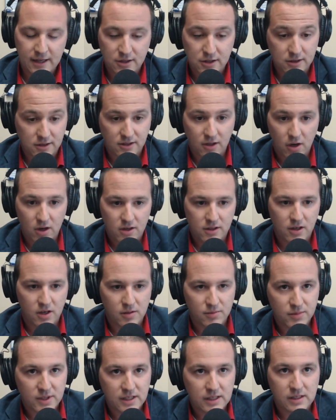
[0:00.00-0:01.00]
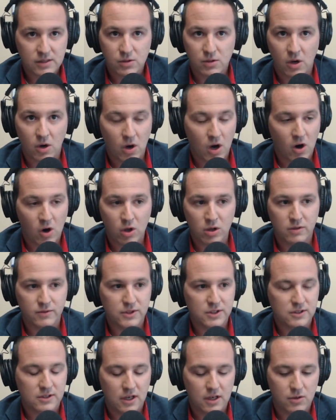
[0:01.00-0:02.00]
just dawned on me all of a
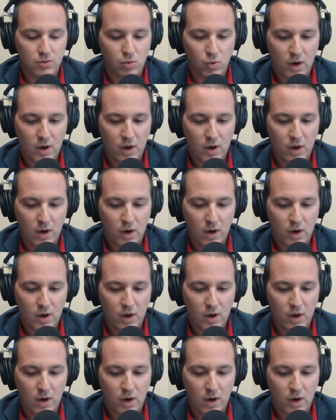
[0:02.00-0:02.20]
sudden,